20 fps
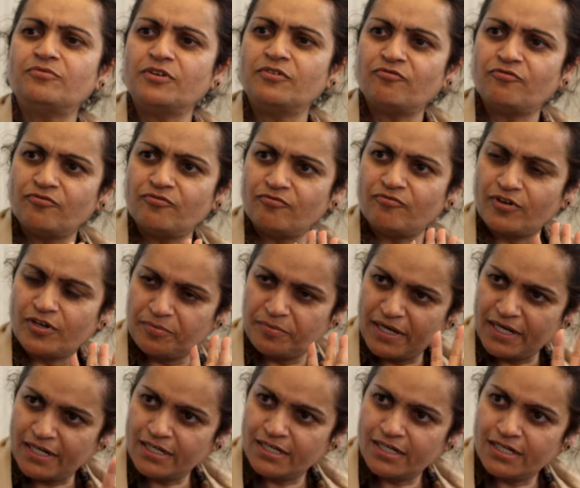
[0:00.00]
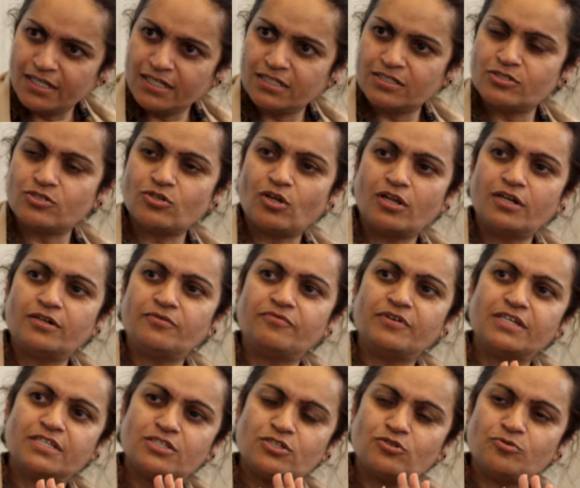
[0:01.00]
We fermented in solid
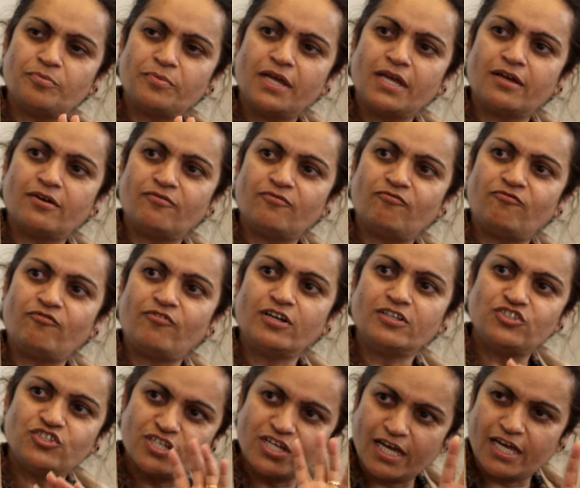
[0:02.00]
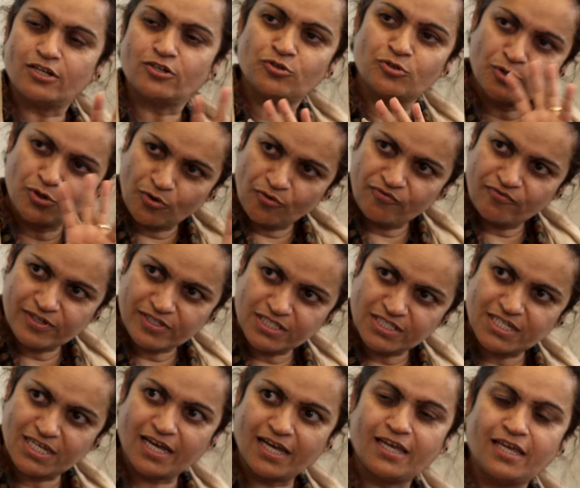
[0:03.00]
waste to make fungi, to grow
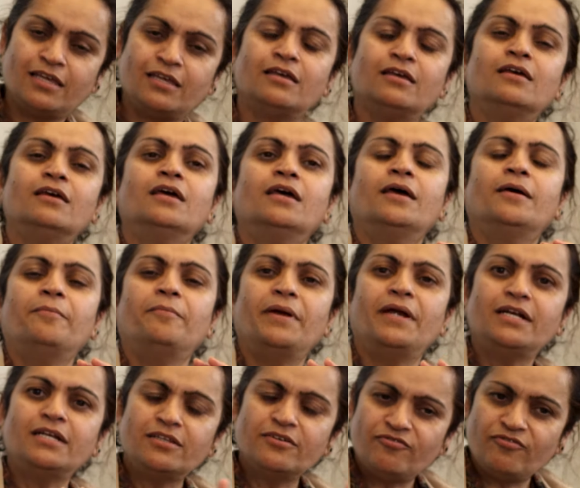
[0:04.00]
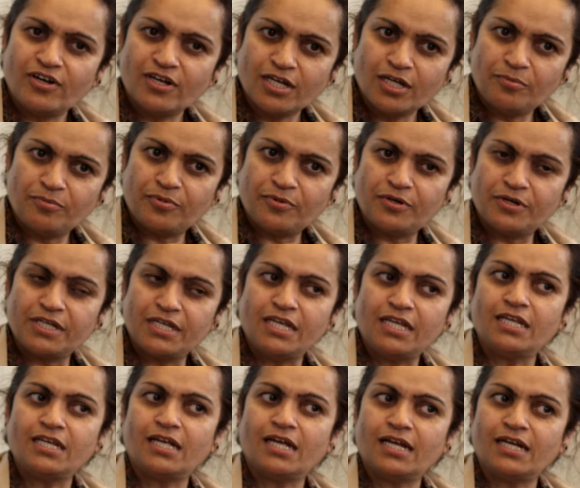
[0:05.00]
fungi, made the fungal
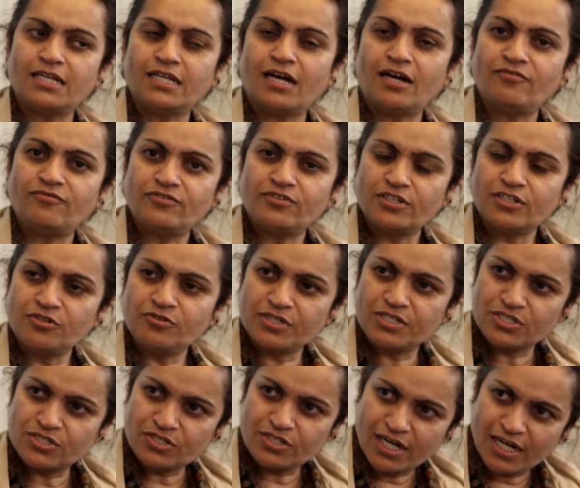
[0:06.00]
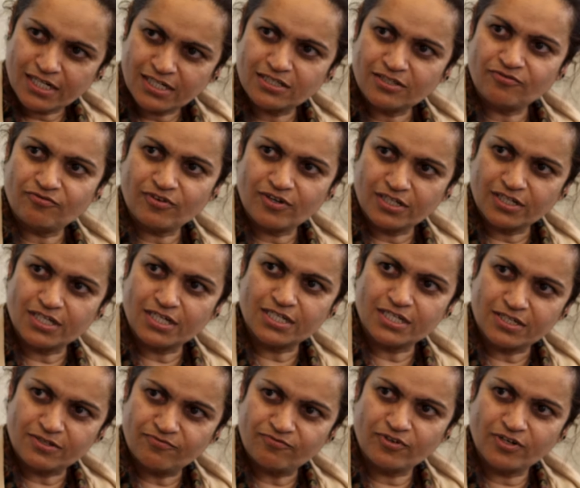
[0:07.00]
protein. And after you extract the
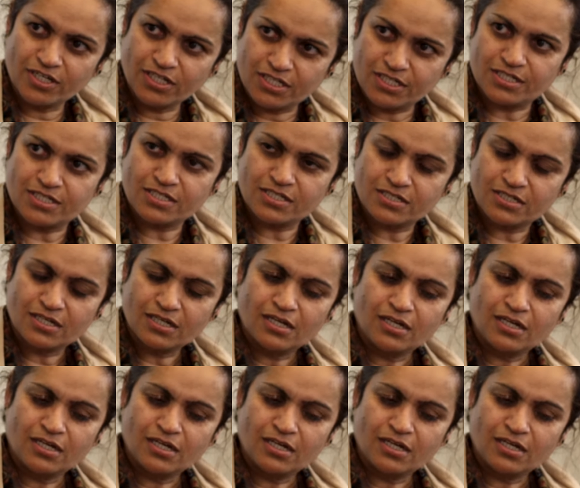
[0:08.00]
fungus,